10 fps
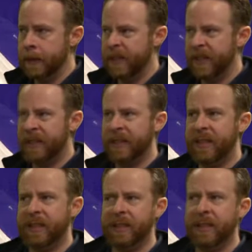If it's such
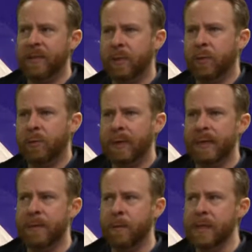a difficult
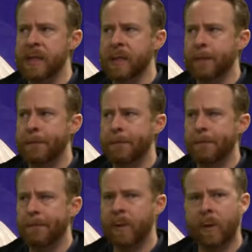place to be in,
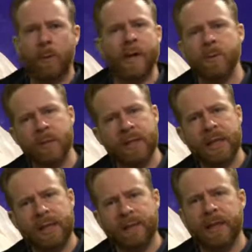why would
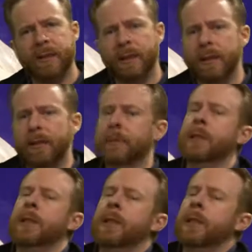they live down there?
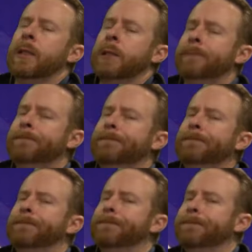
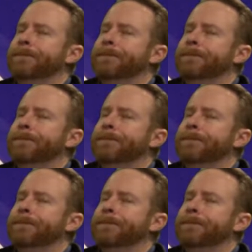Hmm.